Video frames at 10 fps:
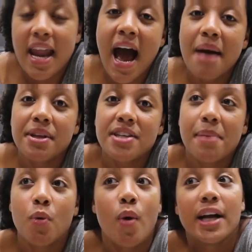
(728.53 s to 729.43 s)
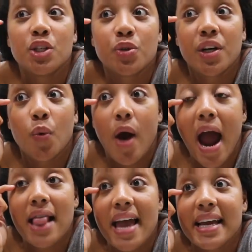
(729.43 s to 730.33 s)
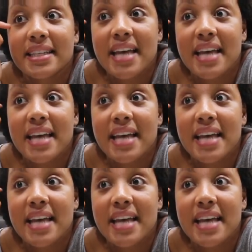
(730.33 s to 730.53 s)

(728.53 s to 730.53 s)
And I'm the type of wine drinker where I like it